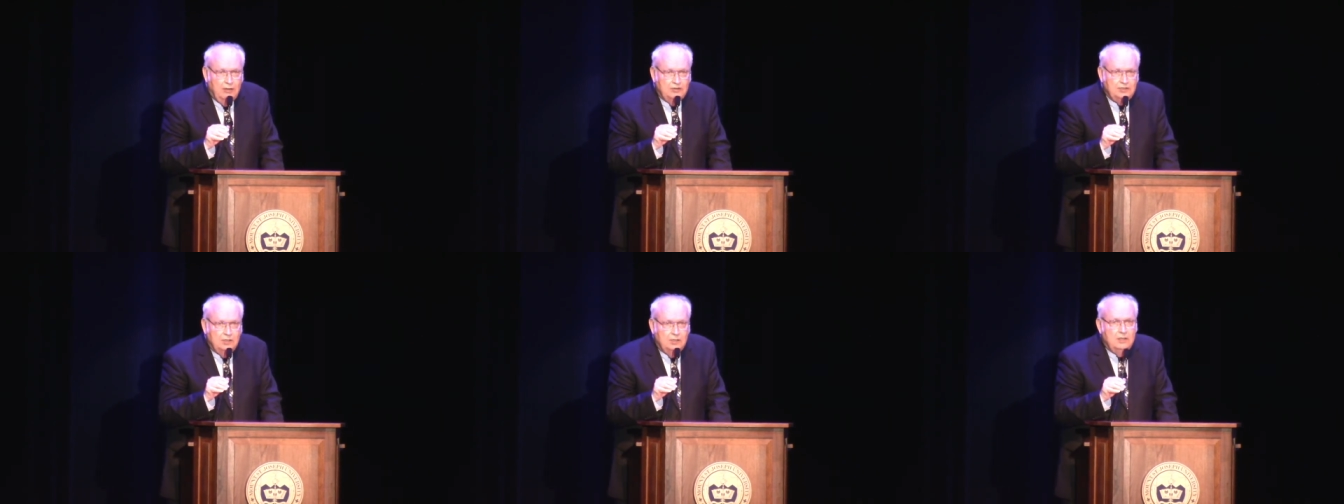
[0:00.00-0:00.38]

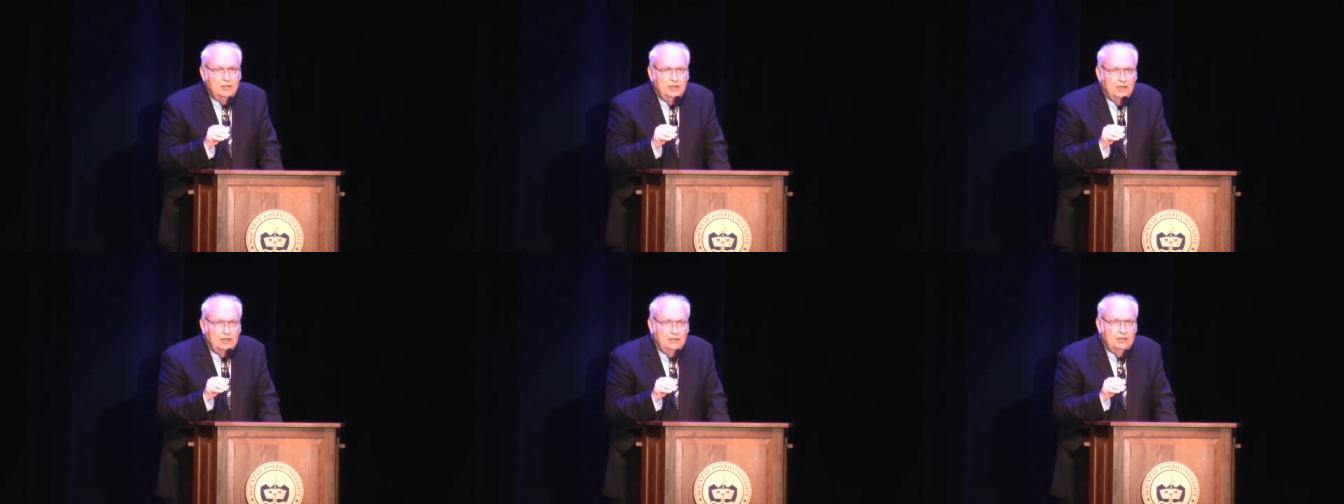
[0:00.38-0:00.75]
Well,
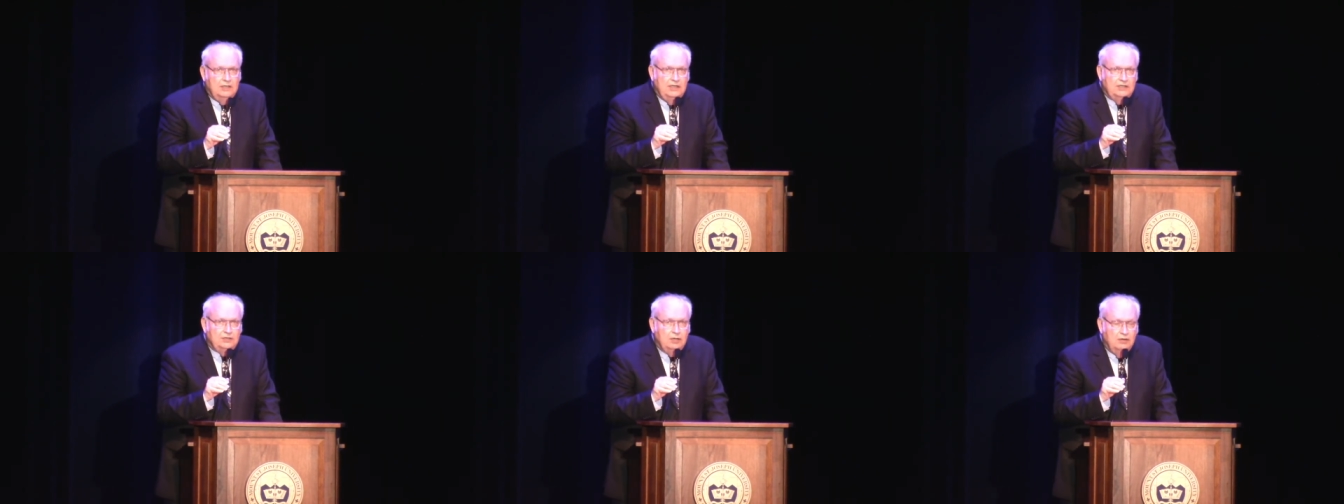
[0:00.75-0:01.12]
the,
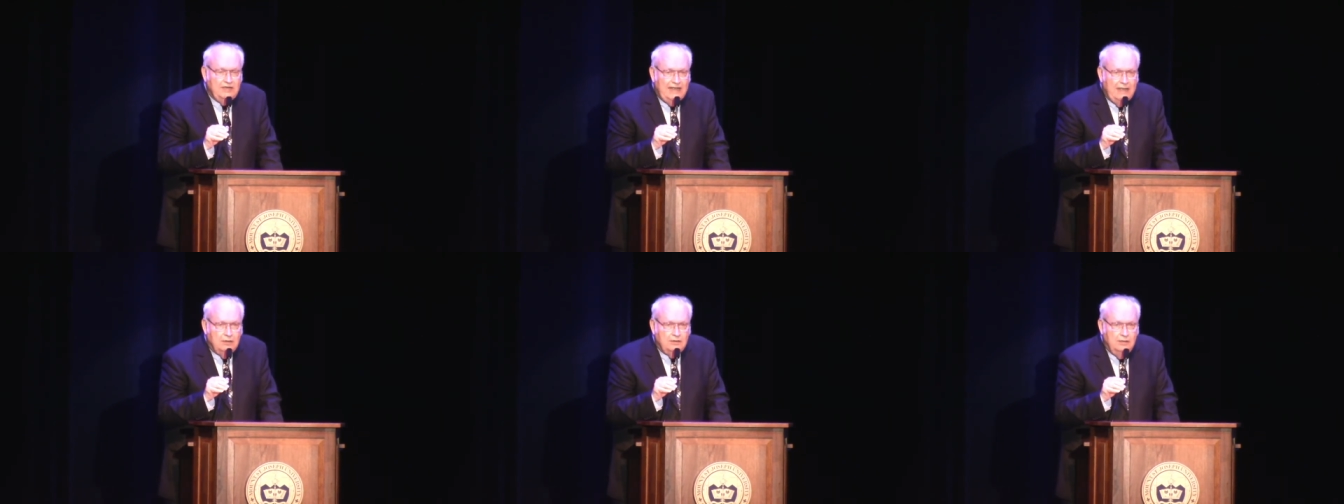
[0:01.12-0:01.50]
the,
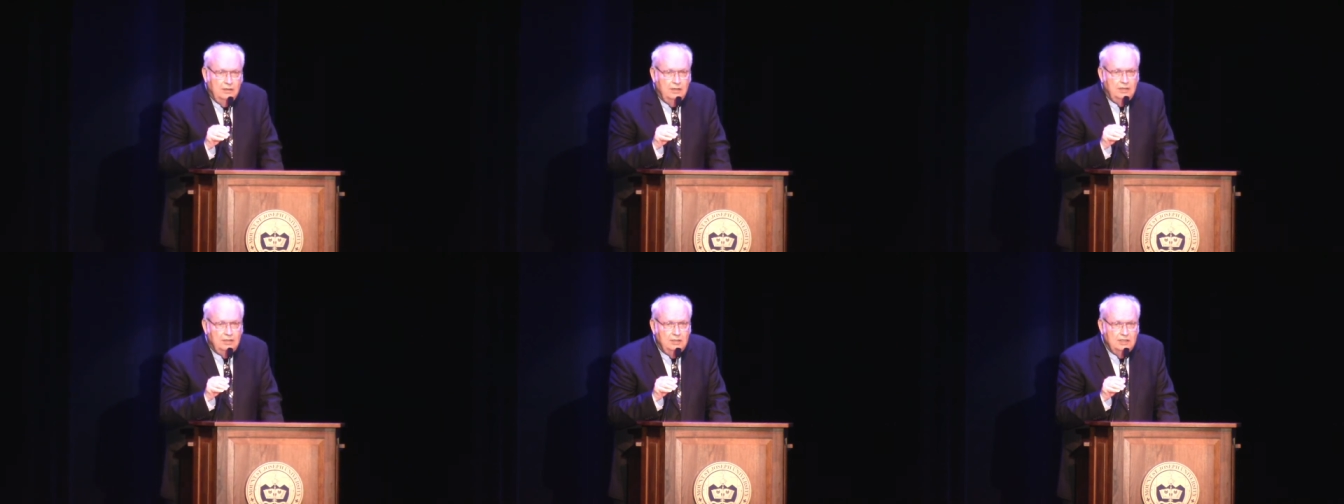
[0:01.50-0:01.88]
it turned
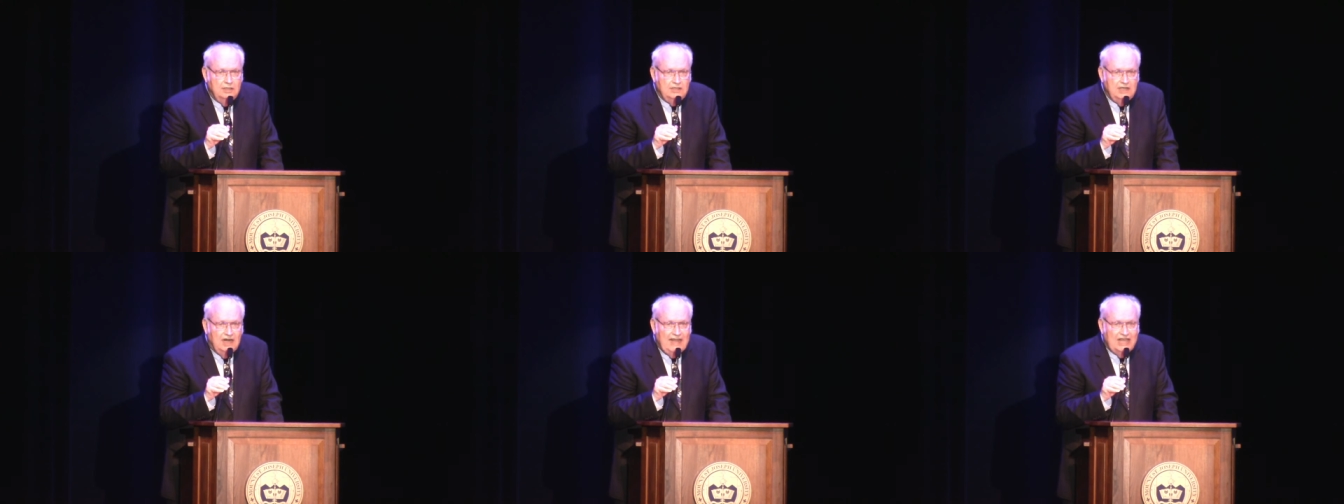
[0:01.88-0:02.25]
out
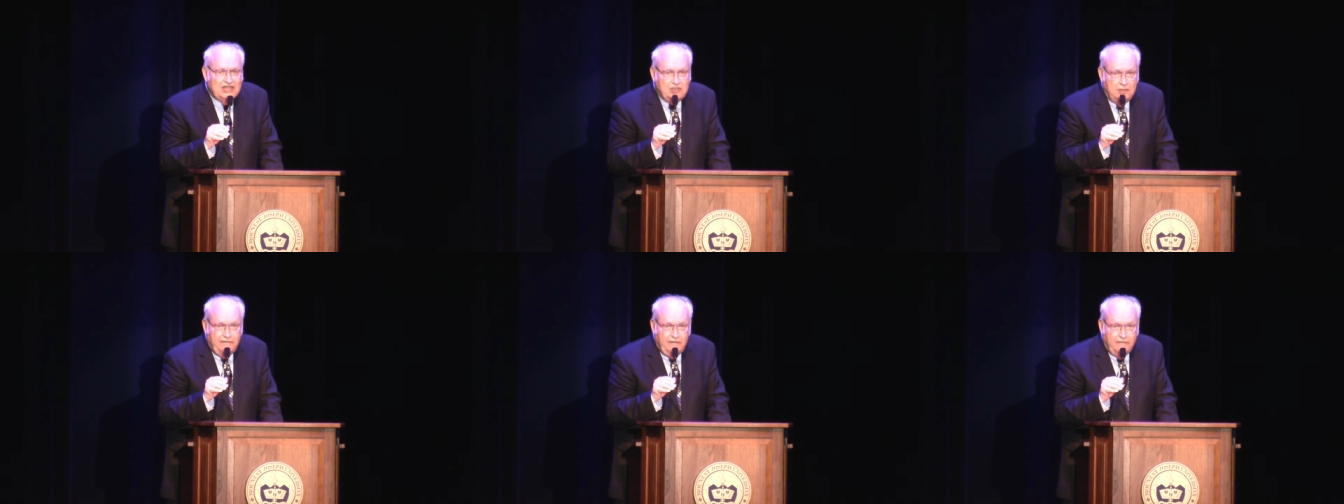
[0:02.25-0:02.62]

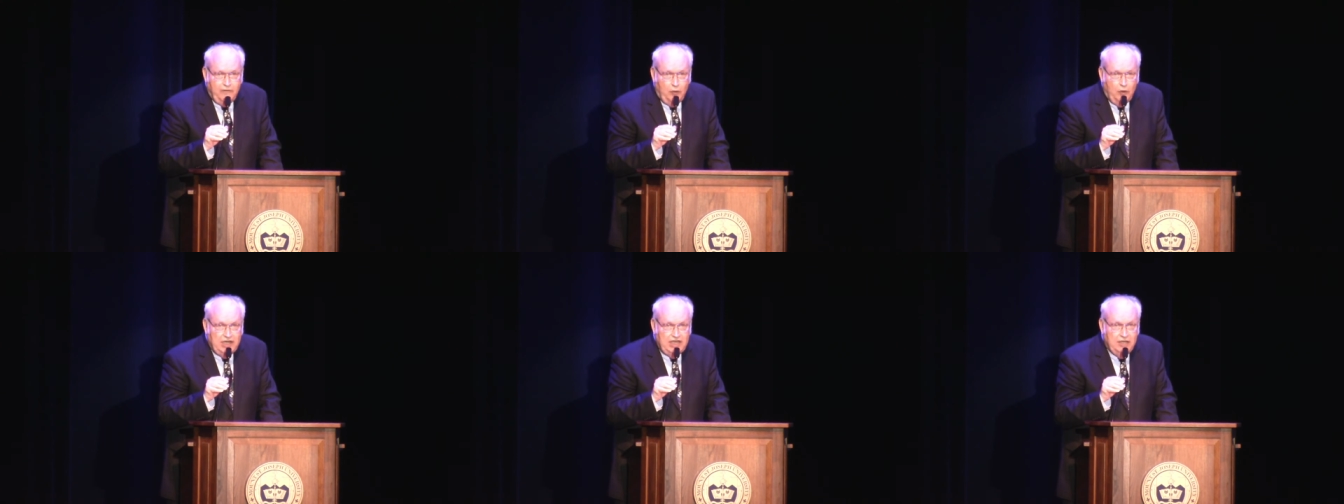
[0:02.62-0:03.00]
it
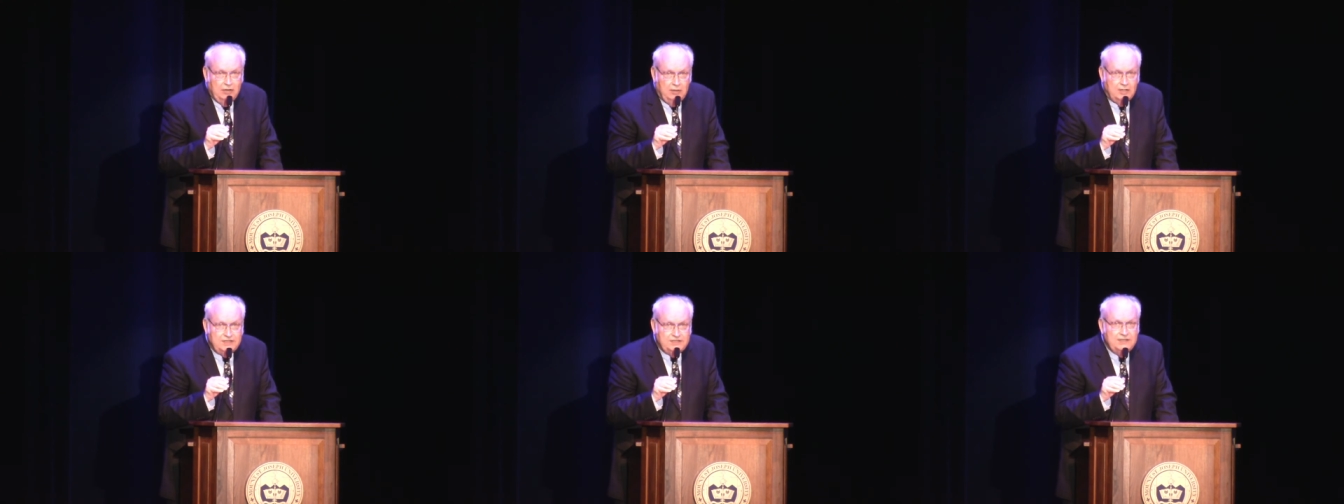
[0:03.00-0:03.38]
lasted for
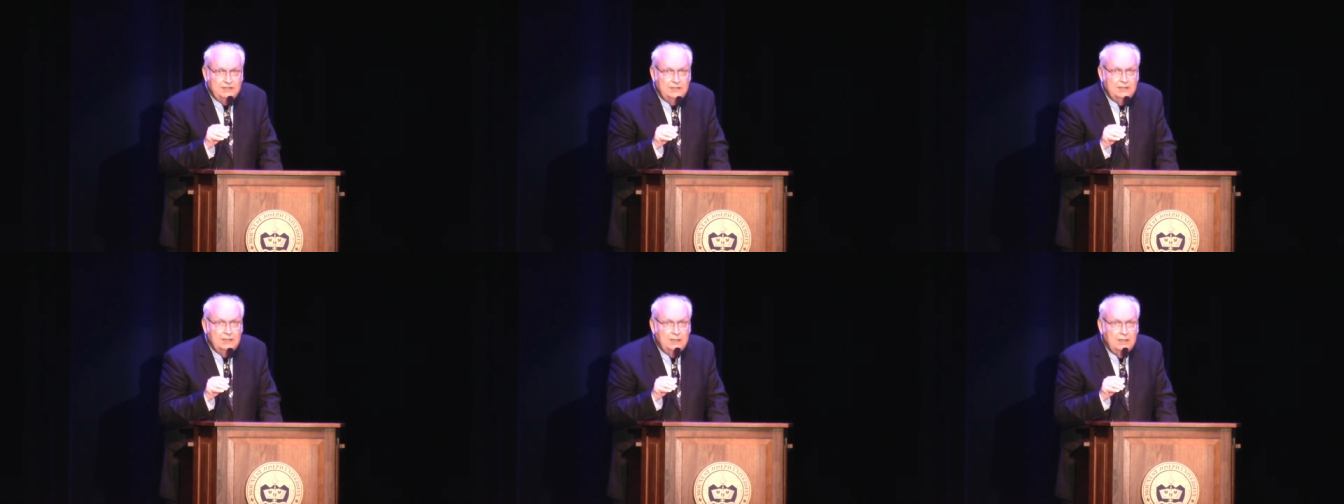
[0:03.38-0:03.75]
40
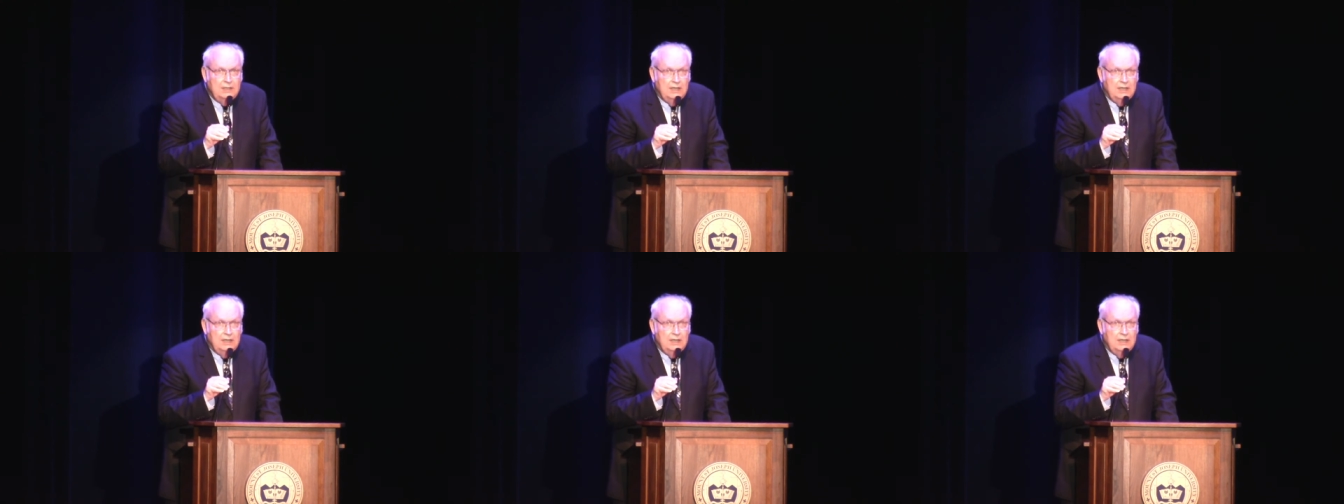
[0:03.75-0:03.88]
years,